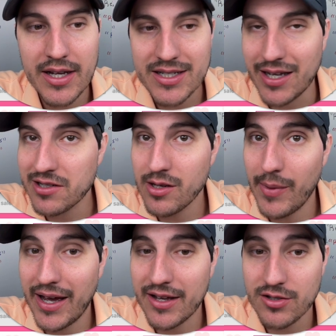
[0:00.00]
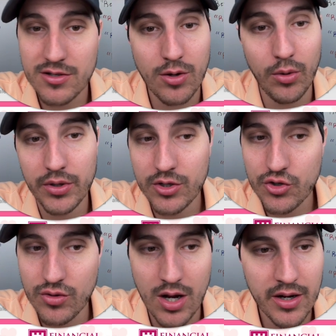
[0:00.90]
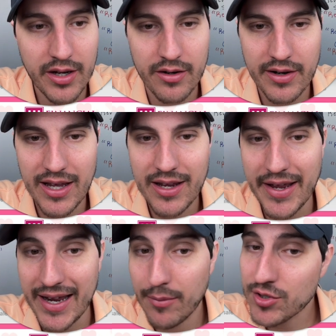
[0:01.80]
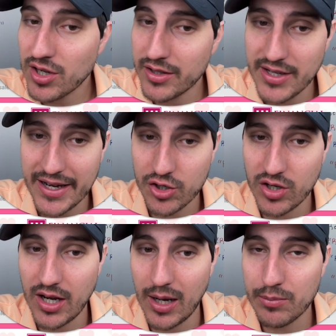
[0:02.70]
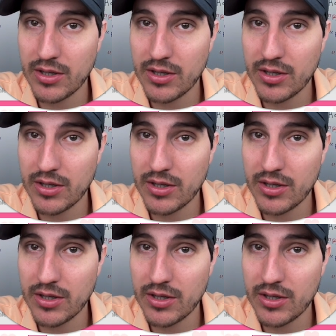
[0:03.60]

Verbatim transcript: Tesla Maslow's holding strong here today. Amazon's actually up